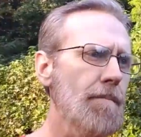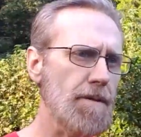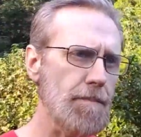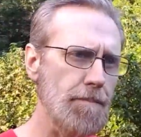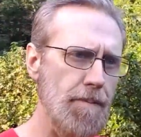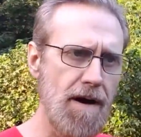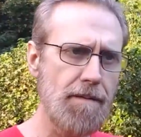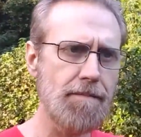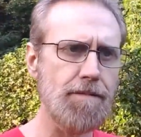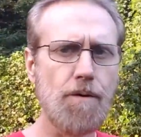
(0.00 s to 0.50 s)
But the
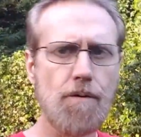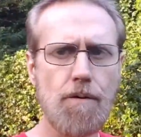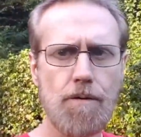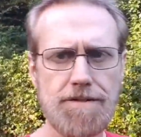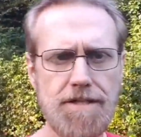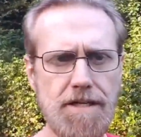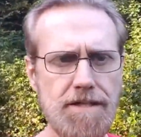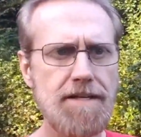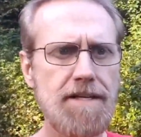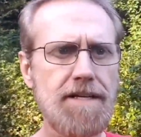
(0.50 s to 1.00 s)

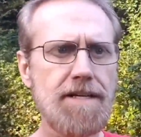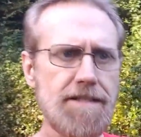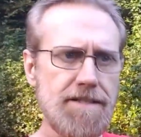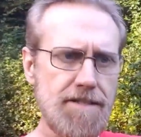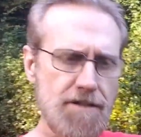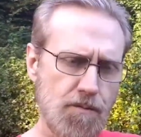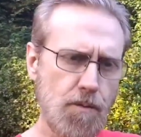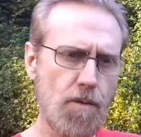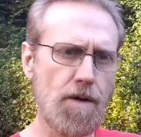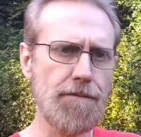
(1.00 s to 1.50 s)
Pomodoro technique
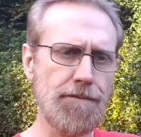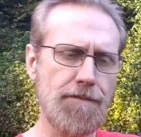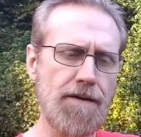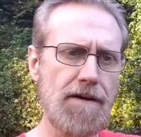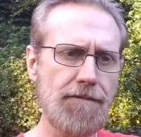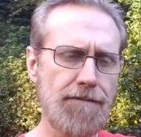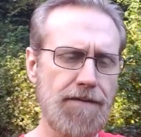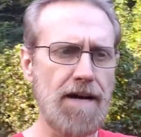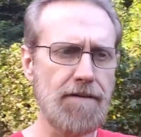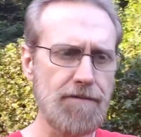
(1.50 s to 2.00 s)
is a
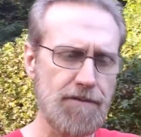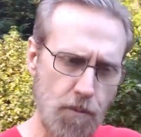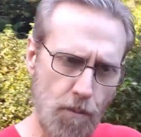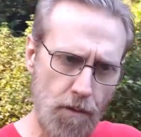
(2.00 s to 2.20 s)
25-5.